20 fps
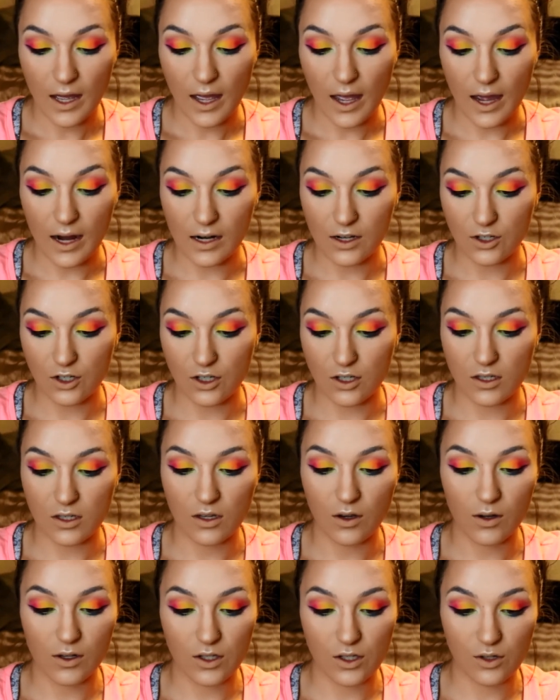And it's just,
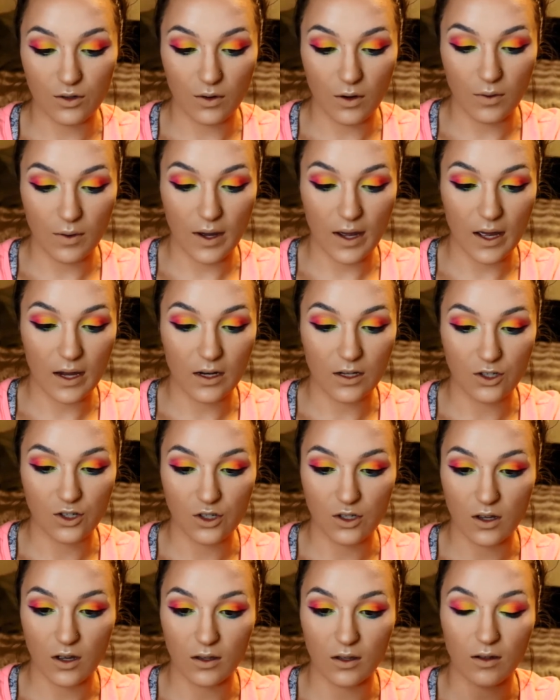you unscrew it and it's
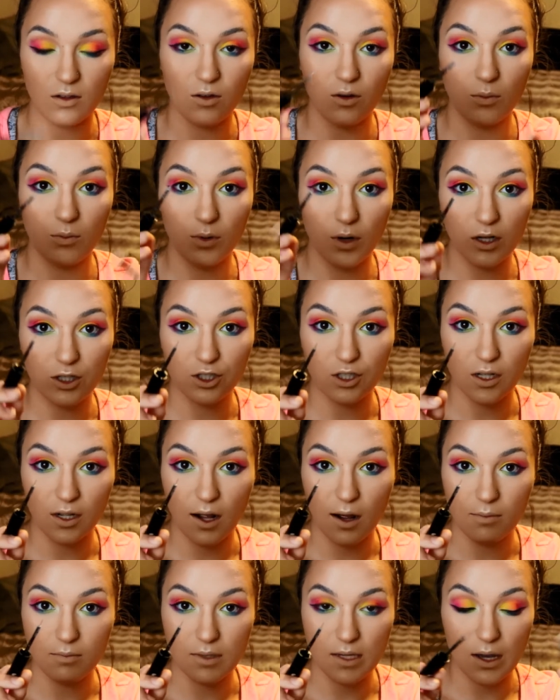just got the little brush that
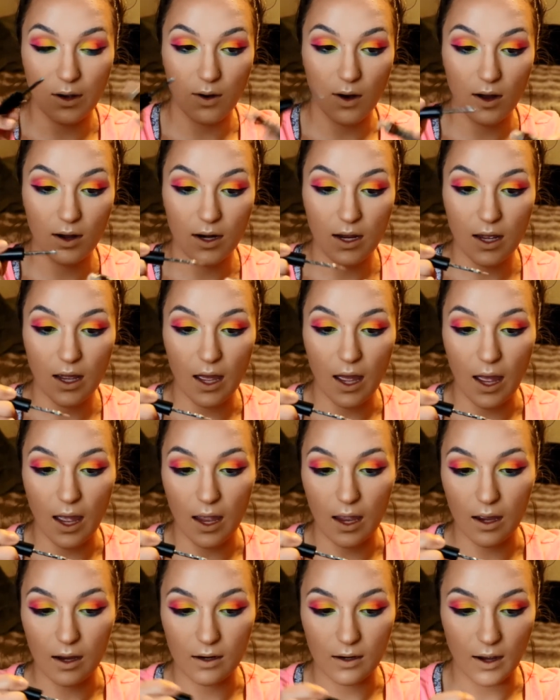comes out on it,
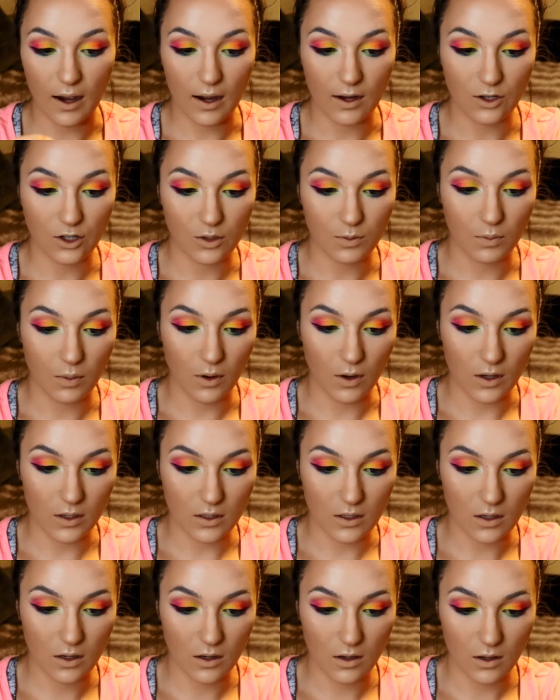and I just
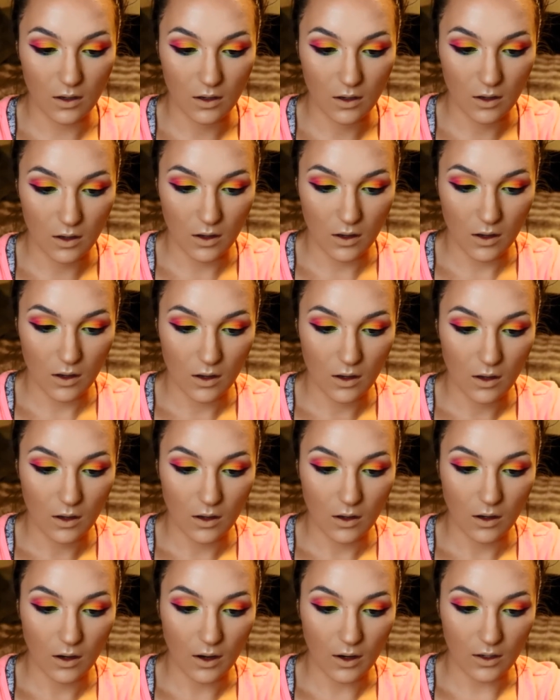
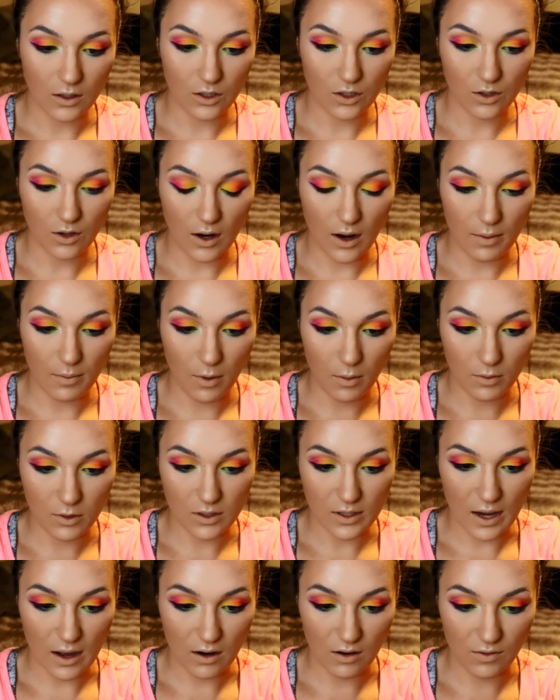I'm
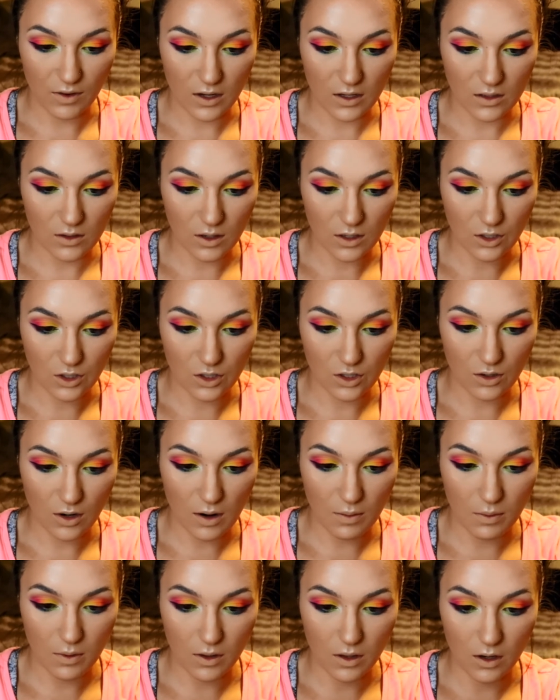almost out of it, so I just
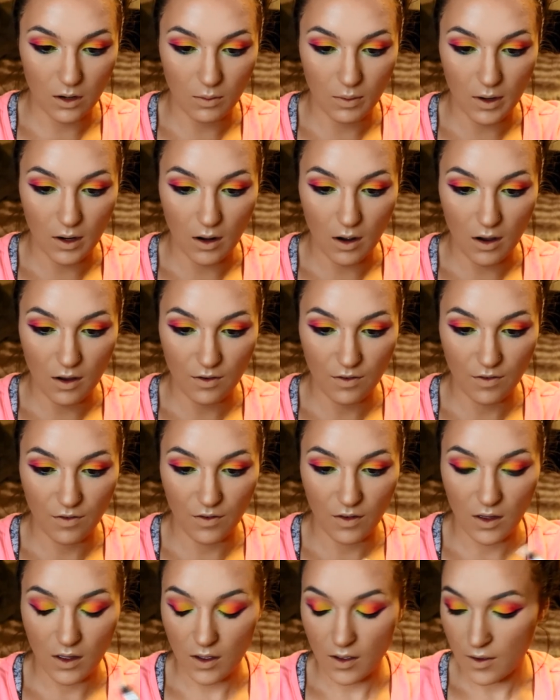scrape a little bit off,
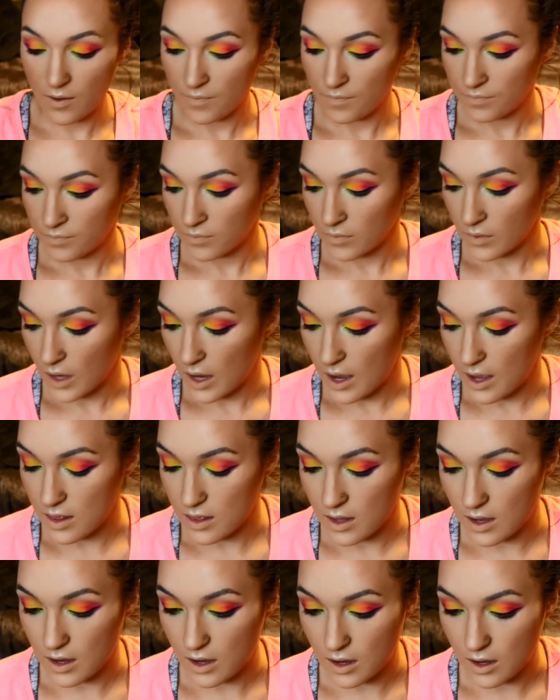and
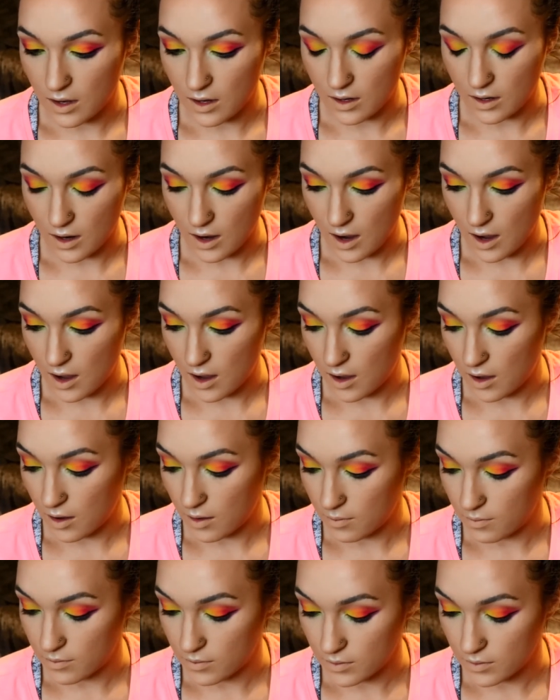then I